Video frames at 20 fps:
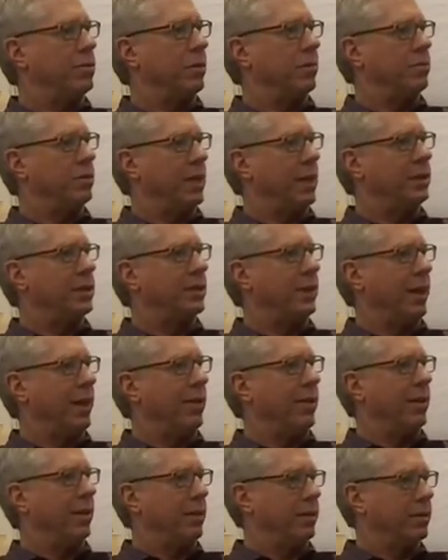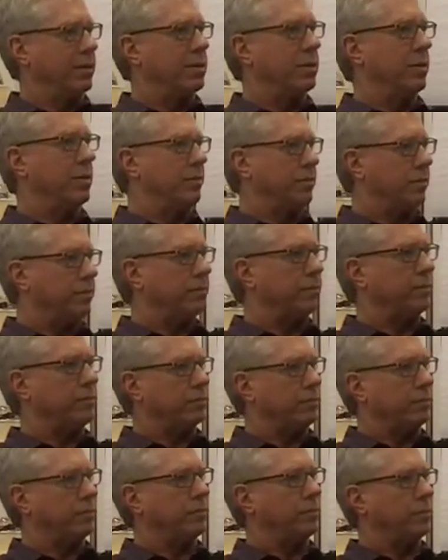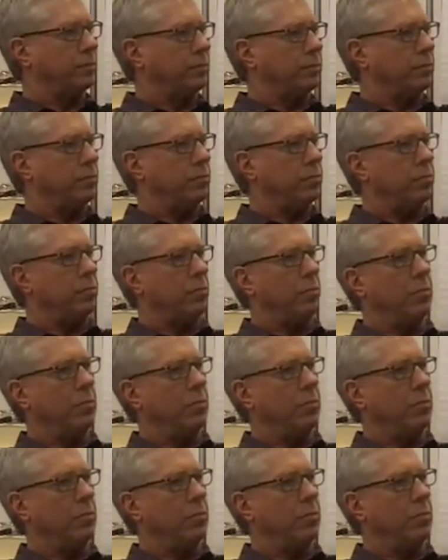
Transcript: in terms of that scaling. Is this